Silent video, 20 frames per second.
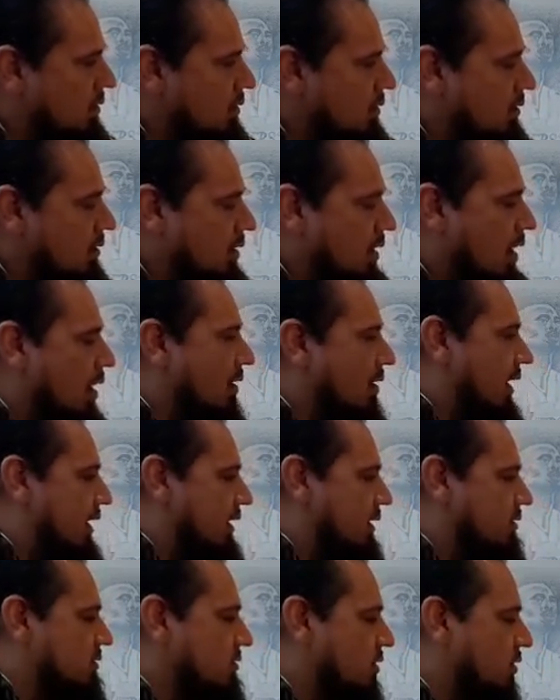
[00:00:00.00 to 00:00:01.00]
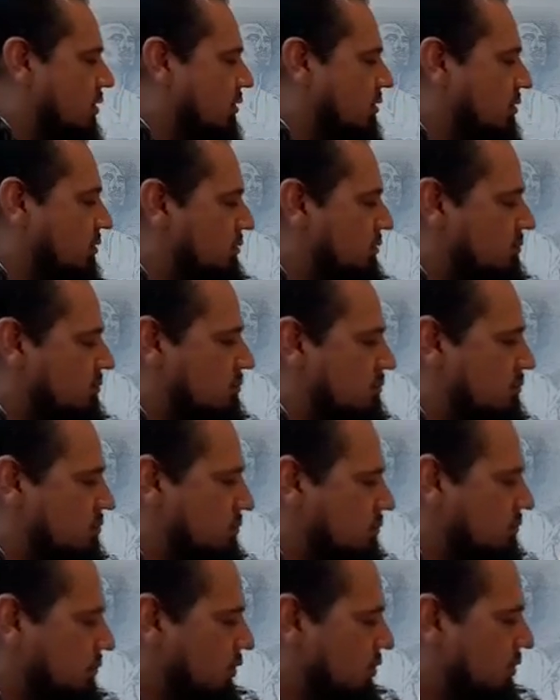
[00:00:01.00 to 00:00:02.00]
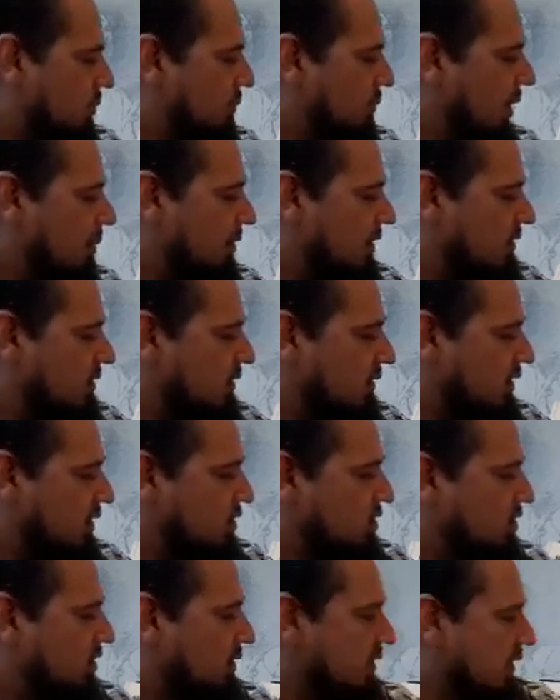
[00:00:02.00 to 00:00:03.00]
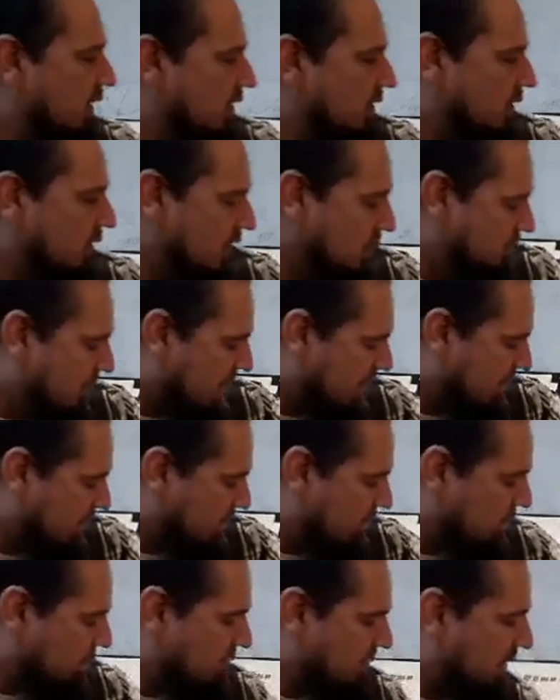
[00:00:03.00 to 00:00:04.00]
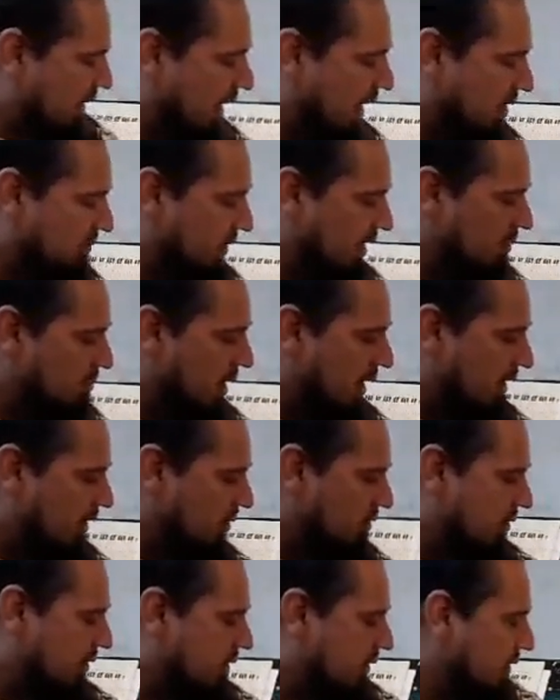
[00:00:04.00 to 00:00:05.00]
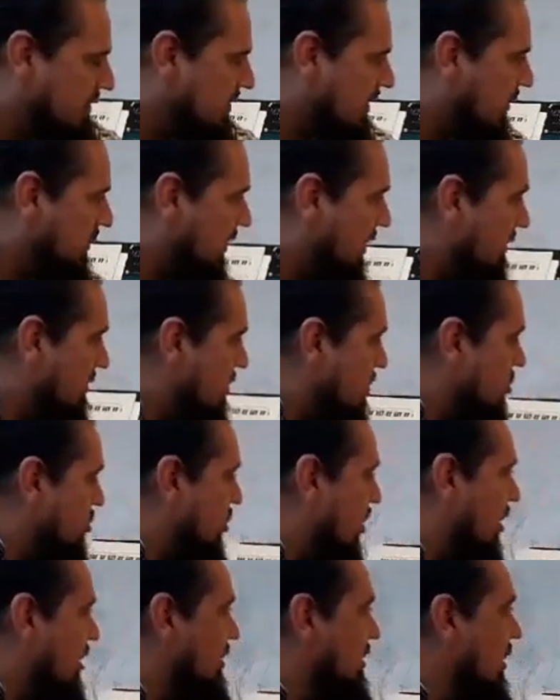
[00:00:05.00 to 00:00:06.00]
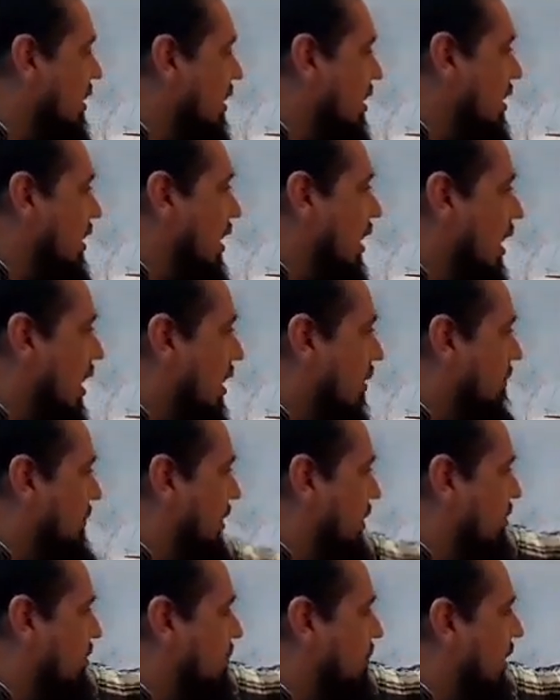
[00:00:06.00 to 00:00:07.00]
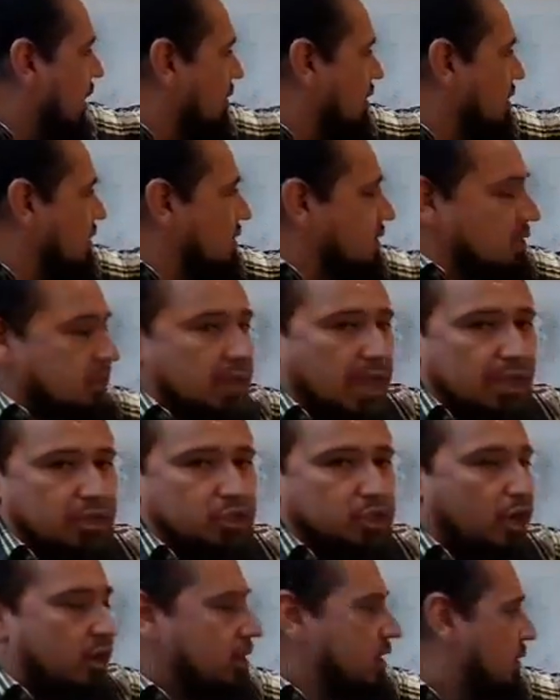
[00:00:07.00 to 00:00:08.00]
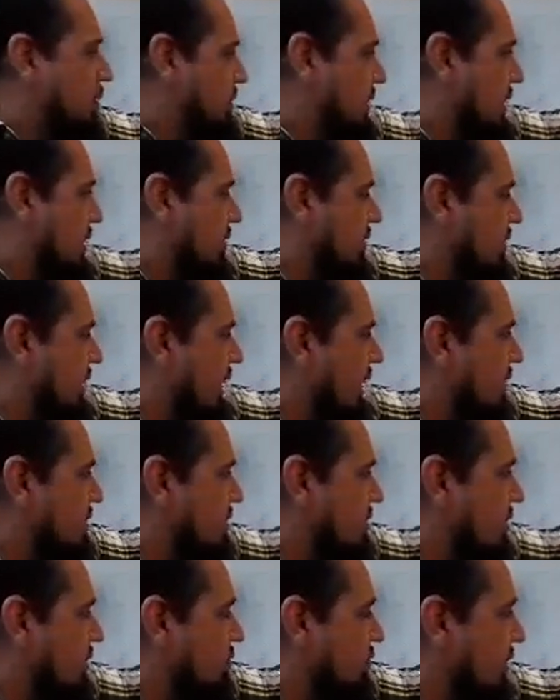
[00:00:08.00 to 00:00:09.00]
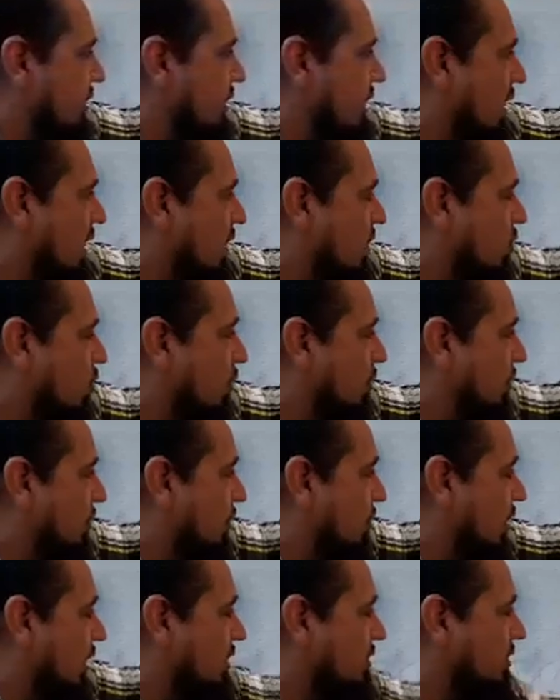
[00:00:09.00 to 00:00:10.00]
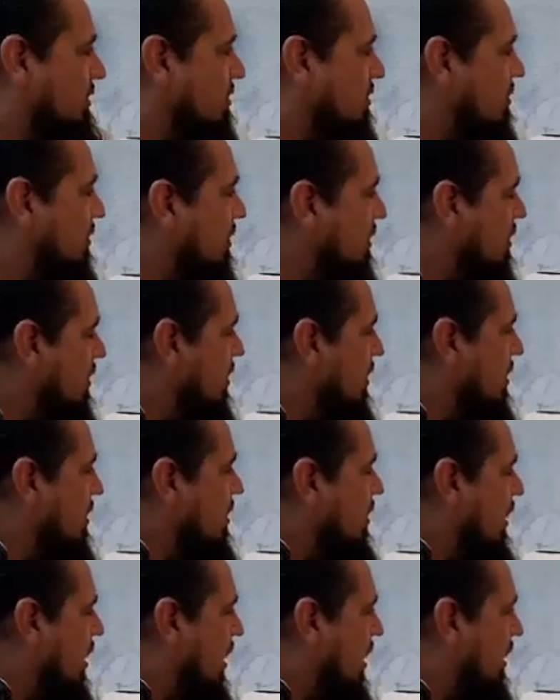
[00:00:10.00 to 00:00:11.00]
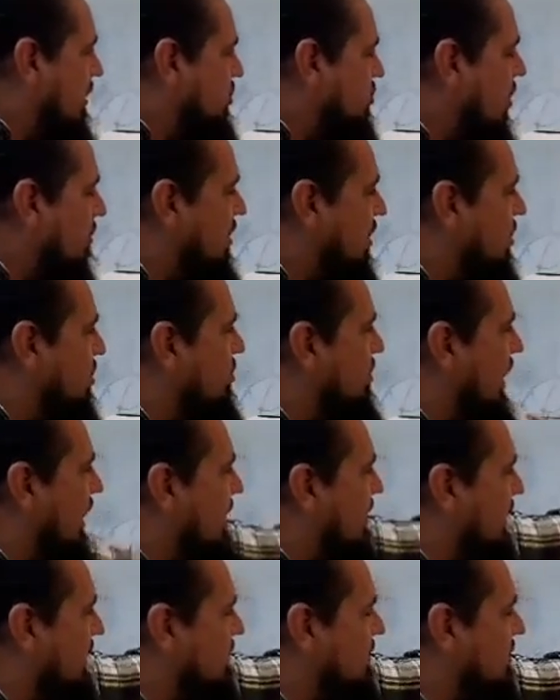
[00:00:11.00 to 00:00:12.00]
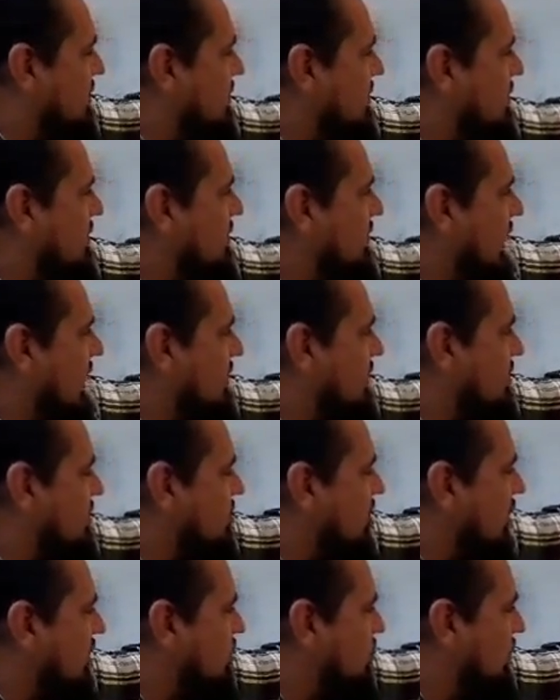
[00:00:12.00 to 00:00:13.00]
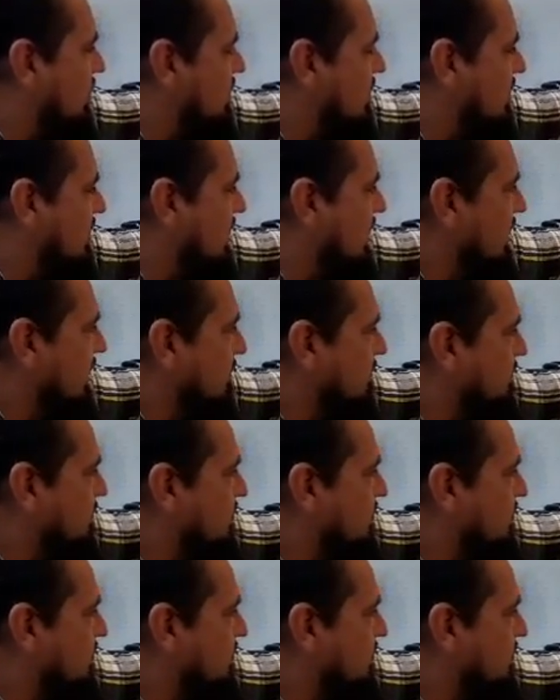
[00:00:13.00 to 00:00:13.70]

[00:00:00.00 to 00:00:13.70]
All right, so you can probably see the G and the E minor. I have A minor and D7 on this chart, but you can probably see that chart up there. That's different chord progression. So I'm gonna do that next. That starts with C,